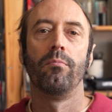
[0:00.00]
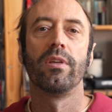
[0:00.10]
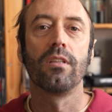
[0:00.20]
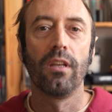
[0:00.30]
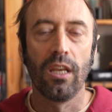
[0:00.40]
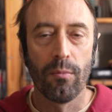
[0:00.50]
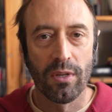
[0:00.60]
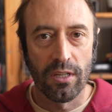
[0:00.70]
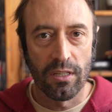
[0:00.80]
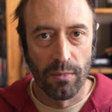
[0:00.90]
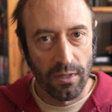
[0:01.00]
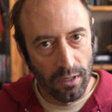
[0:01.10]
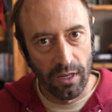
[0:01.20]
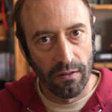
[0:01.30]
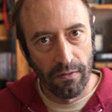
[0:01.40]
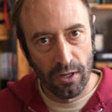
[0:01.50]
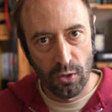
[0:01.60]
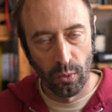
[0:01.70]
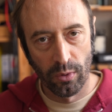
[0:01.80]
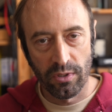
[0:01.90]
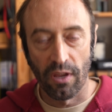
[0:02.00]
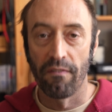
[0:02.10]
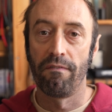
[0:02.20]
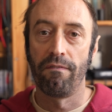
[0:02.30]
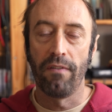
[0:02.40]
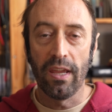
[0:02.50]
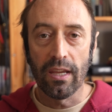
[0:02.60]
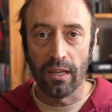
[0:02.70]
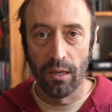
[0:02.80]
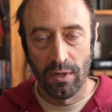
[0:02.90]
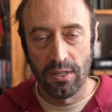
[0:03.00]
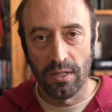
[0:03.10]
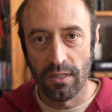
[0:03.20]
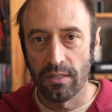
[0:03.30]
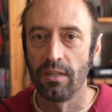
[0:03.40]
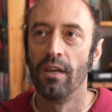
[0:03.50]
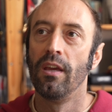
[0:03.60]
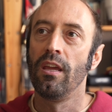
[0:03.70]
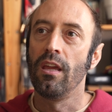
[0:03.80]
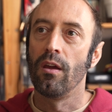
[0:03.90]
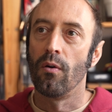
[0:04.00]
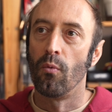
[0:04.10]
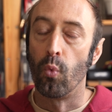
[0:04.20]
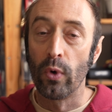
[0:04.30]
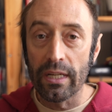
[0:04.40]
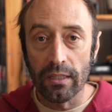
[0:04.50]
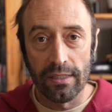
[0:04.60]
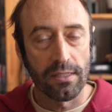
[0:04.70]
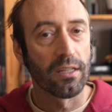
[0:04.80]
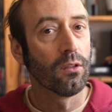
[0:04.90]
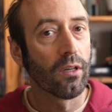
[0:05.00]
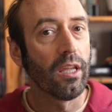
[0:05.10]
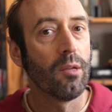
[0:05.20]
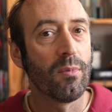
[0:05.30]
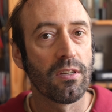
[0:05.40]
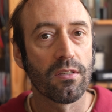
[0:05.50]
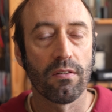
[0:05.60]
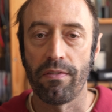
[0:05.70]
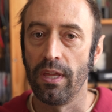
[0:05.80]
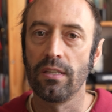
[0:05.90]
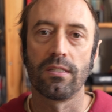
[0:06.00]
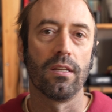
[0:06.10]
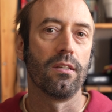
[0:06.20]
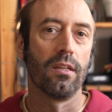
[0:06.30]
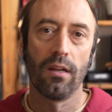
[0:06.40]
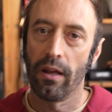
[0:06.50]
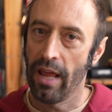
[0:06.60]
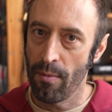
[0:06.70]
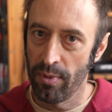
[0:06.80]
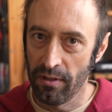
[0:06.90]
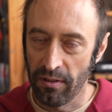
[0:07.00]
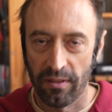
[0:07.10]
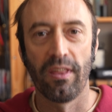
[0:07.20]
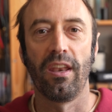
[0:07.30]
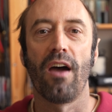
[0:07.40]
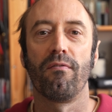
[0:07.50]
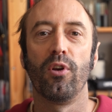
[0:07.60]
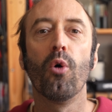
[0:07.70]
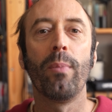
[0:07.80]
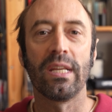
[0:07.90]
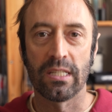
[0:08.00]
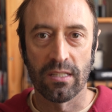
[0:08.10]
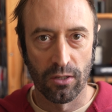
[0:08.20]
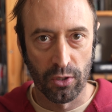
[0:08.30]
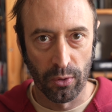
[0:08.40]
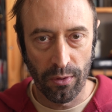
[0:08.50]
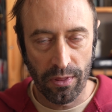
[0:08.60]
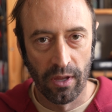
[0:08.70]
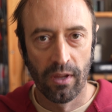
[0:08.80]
misleading images, misleading visuals, fake images, realistic looking images of things that did not happen, that have no basis in truth.